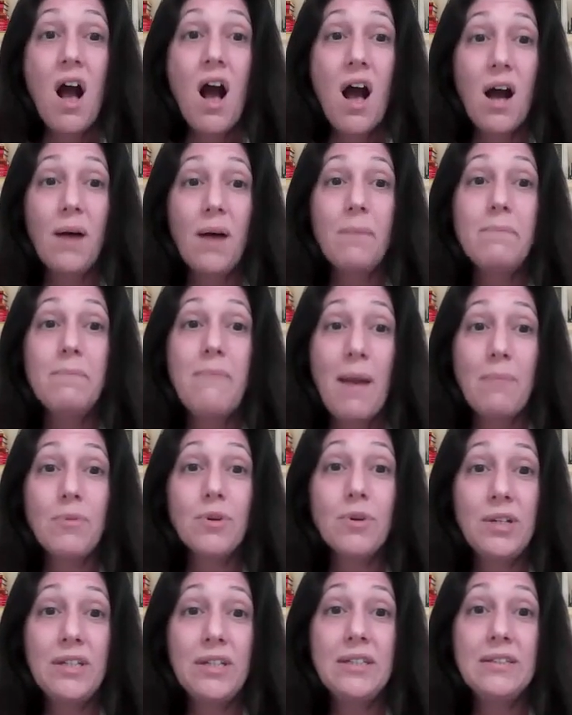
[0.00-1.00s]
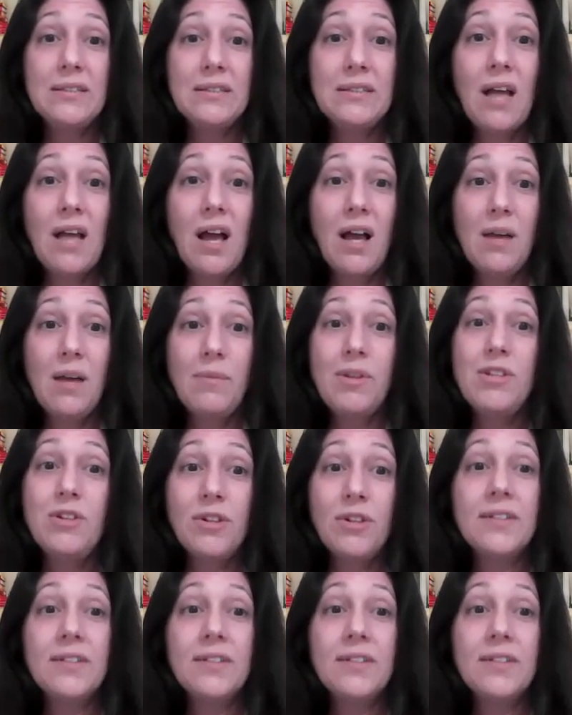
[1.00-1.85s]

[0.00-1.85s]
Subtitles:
memories and your